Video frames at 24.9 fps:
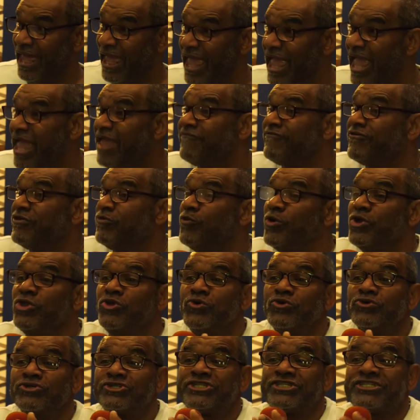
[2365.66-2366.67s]
even when
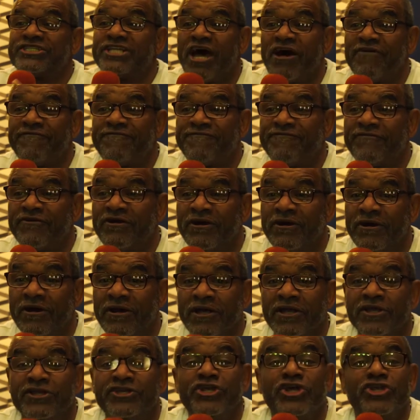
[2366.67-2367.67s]
you suffer
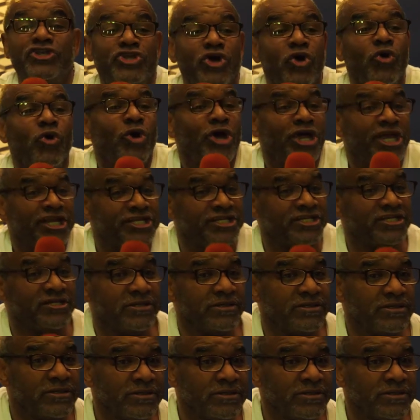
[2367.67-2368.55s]
to do it.